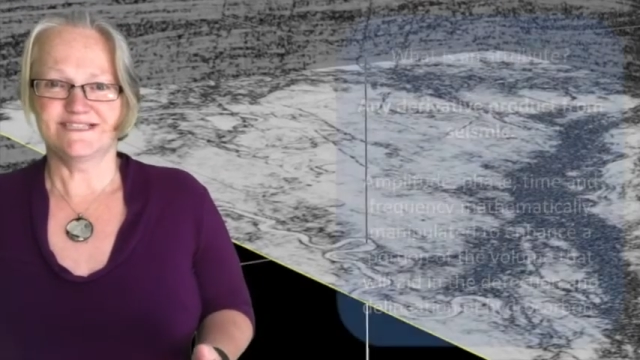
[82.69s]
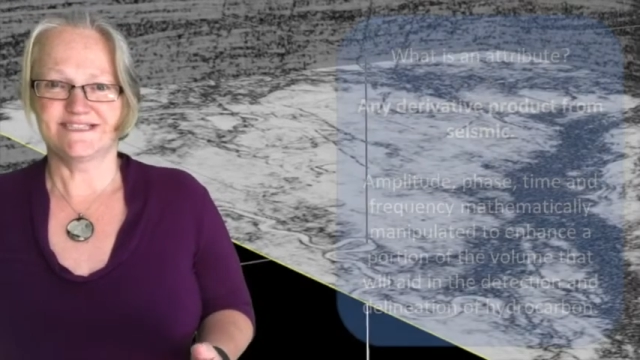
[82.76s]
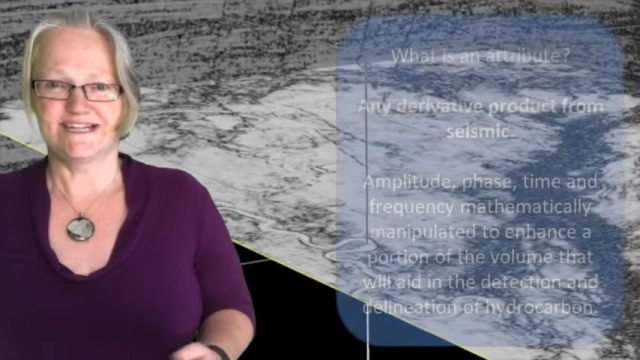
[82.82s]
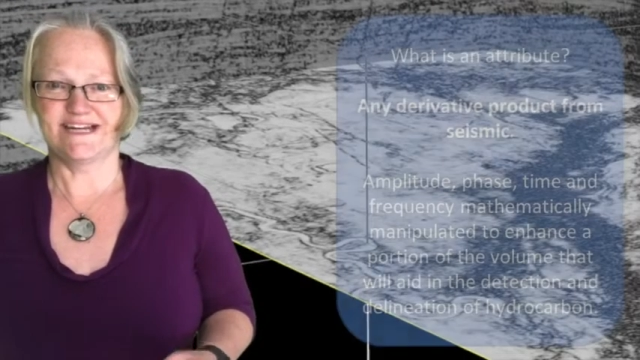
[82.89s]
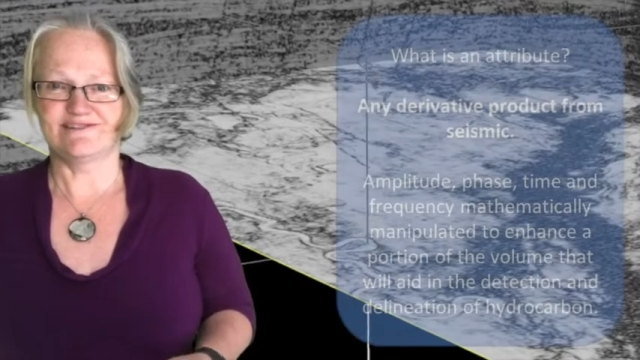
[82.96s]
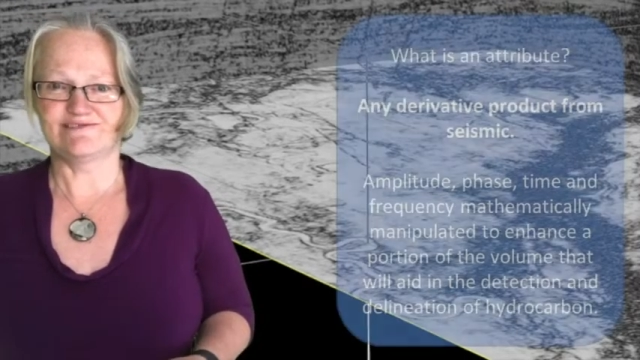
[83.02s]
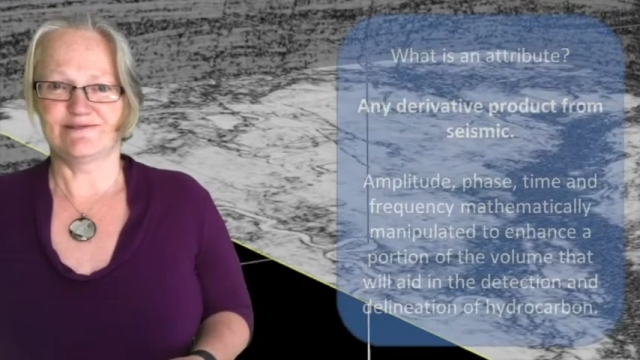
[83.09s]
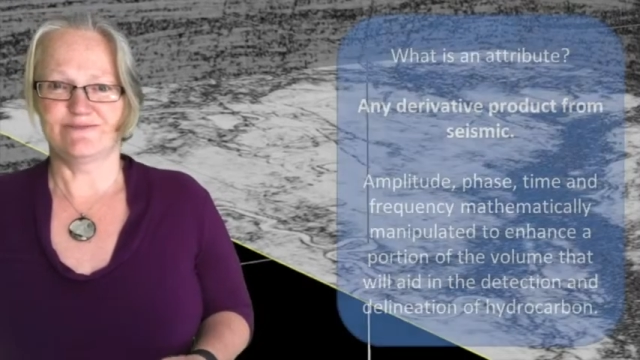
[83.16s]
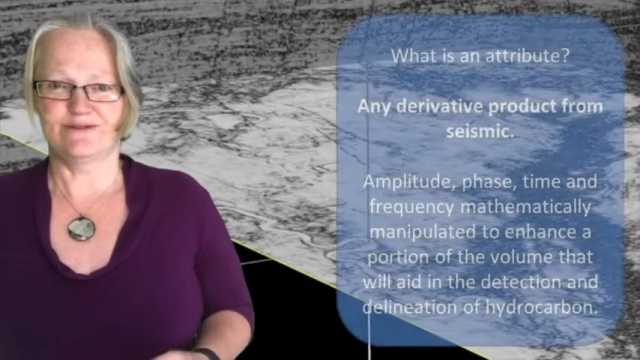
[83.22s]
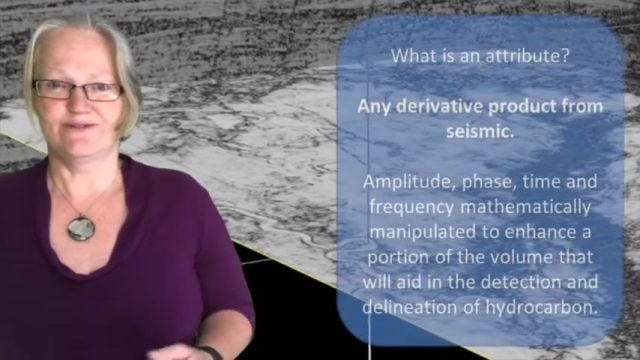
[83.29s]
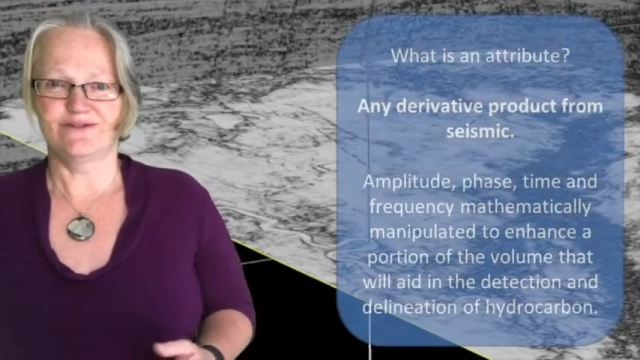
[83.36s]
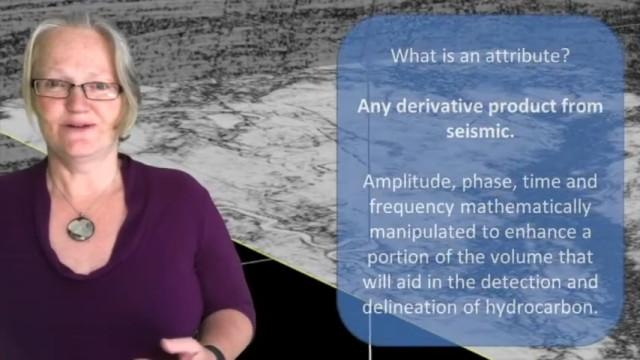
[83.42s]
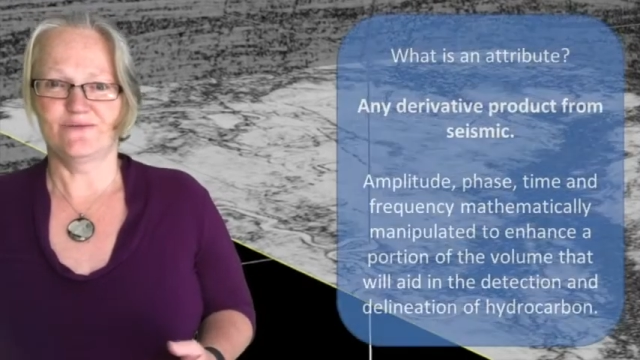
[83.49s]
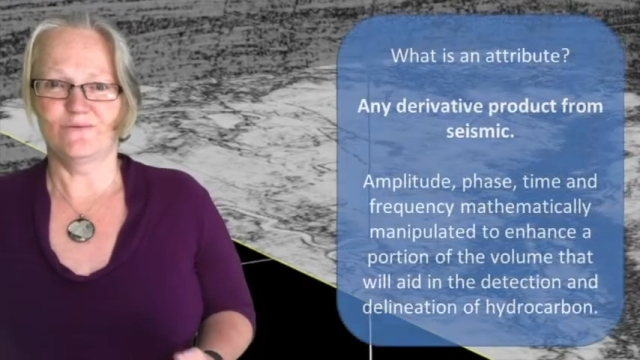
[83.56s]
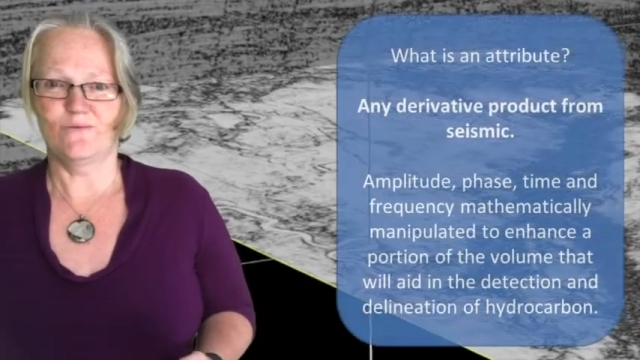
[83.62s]
an
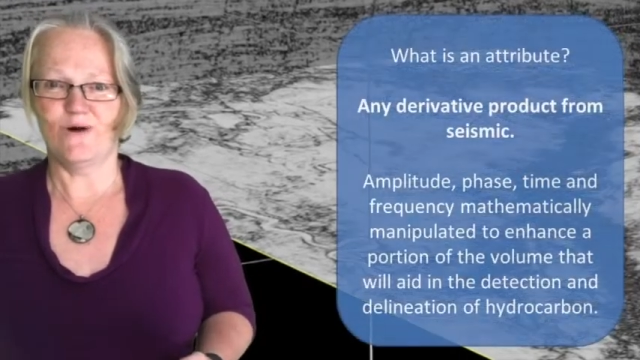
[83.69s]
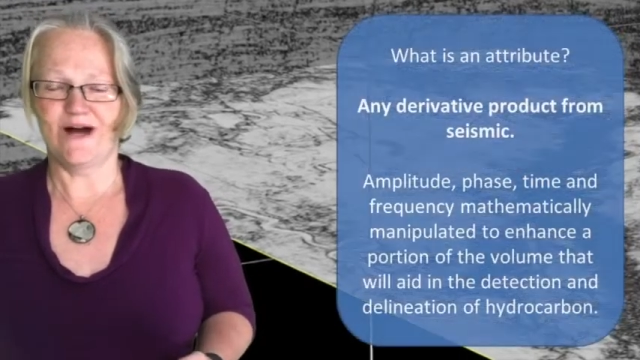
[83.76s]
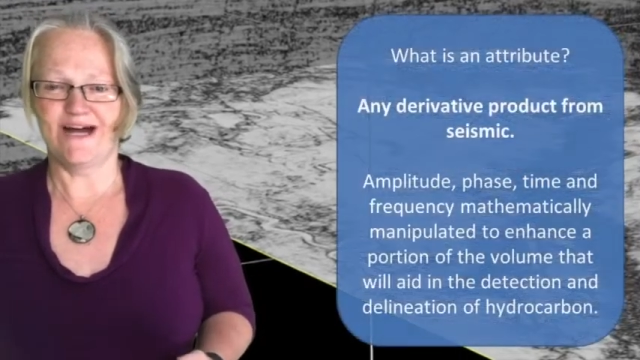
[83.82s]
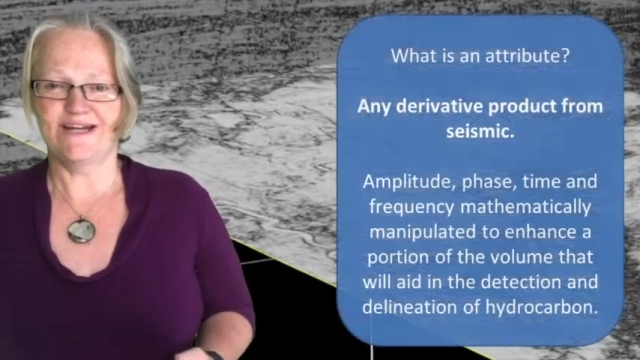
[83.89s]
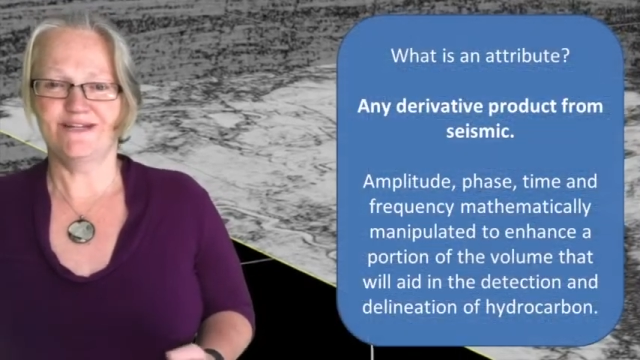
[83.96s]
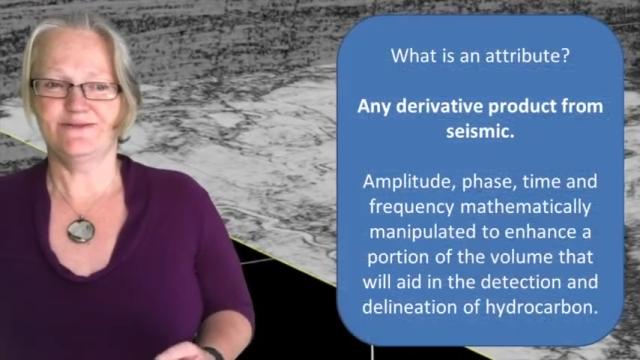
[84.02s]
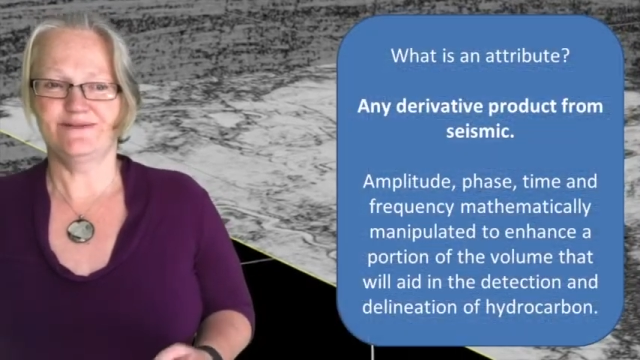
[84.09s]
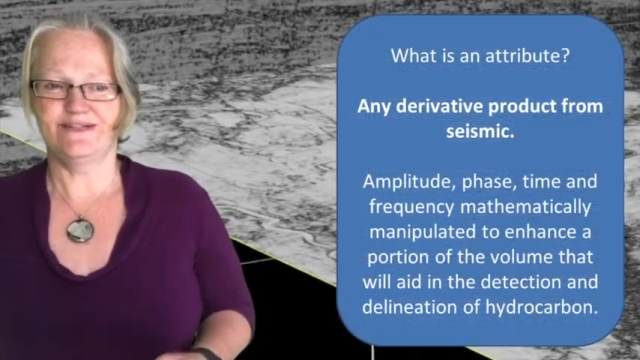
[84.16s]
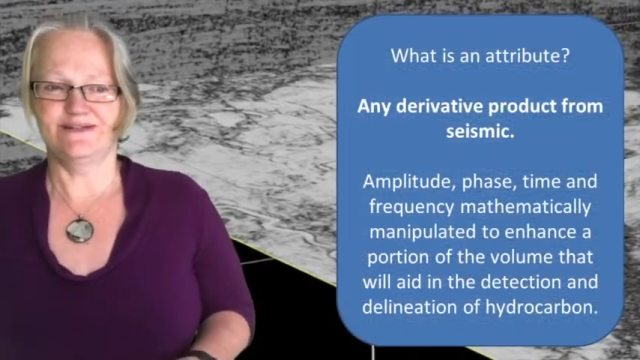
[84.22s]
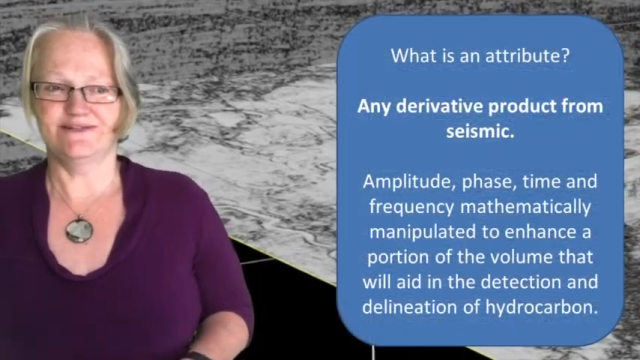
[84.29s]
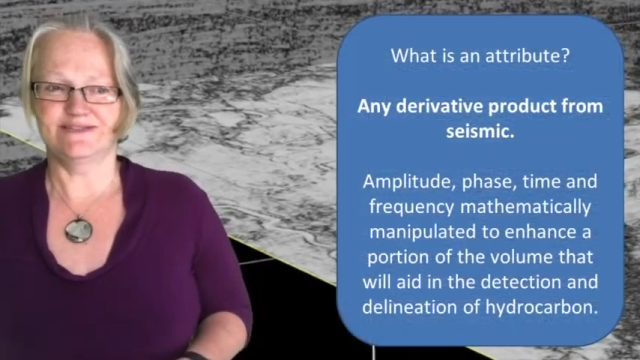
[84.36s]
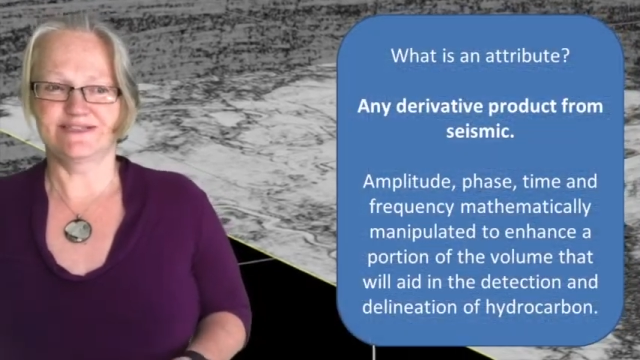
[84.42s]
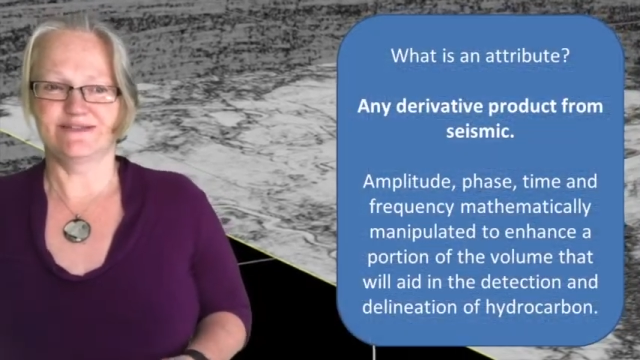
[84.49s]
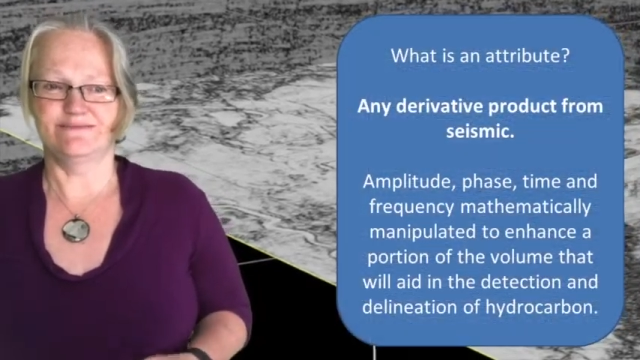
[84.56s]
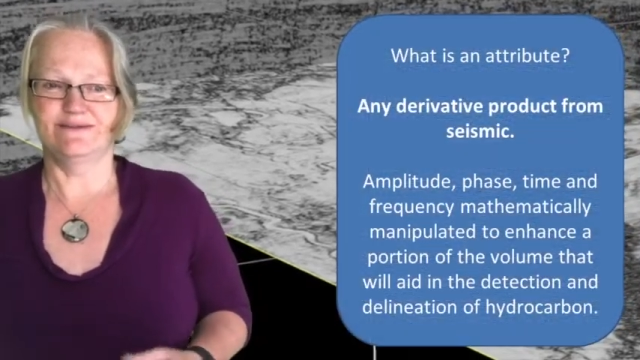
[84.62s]
attribute? Why do we
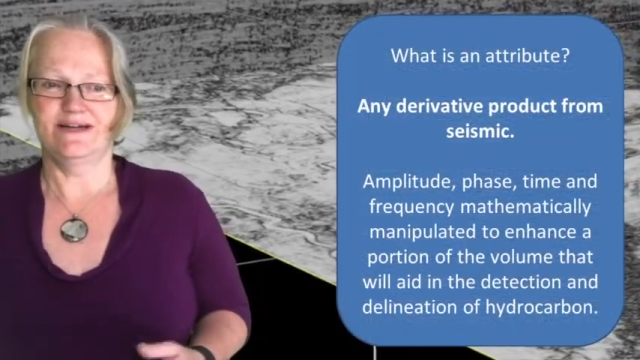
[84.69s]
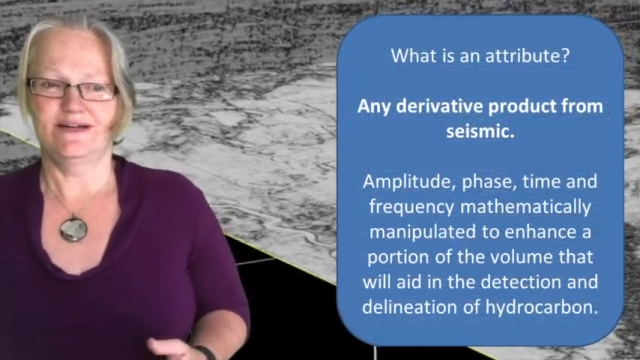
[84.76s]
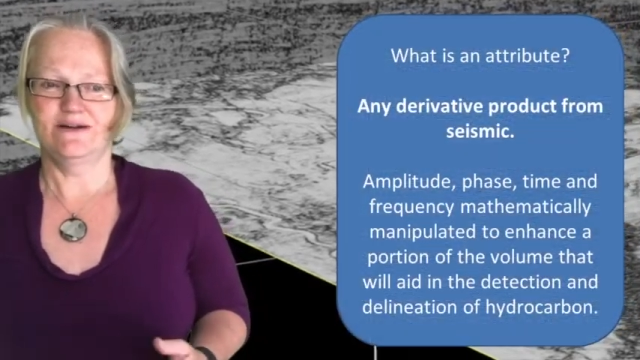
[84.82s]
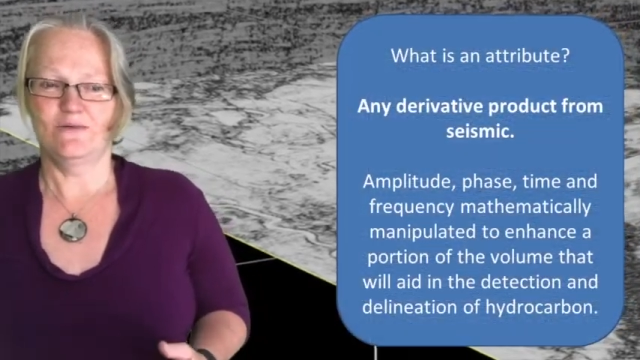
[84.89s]
use them?